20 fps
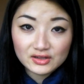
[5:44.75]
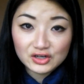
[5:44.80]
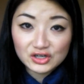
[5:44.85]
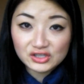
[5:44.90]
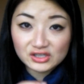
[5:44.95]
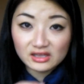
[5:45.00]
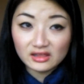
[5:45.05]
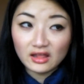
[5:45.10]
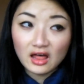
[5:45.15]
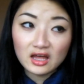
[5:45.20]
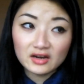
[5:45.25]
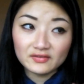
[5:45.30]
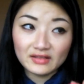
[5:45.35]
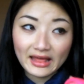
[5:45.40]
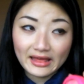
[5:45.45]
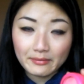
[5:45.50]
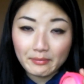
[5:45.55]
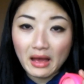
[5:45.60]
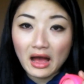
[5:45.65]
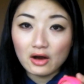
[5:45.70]
there's a lot of
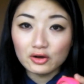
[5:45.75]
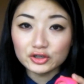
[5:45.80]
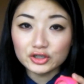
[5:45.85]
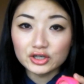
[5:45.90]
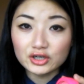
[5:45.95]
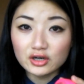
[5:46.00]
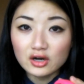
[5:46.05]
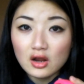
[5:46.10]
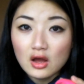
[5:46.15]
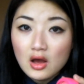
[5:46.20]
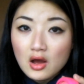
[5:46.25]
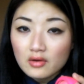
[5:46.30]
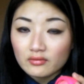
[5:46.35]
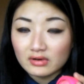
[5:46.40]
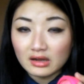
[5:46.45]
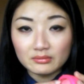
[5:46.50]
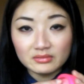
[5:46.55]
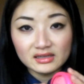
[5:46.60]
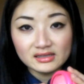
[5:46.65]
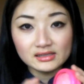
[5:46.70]
like powder
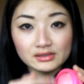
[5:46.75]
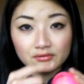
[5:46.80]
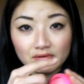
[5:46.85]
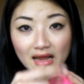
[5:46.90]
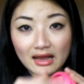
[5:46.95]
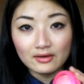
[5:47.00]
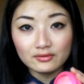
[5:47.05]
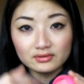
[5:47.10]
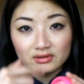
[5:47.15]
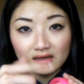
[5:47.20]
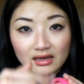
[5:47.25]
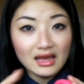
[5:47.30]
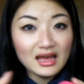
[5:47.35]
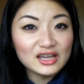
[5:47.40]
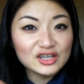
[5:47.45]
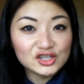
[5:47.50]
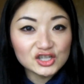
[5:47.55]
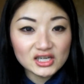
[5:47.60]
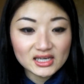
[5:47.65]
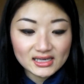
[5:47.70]
remnants around the
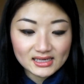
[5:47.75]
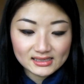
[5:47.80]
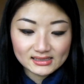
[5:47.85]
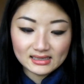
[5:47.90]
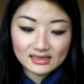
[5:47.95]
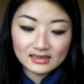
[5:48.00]
edges,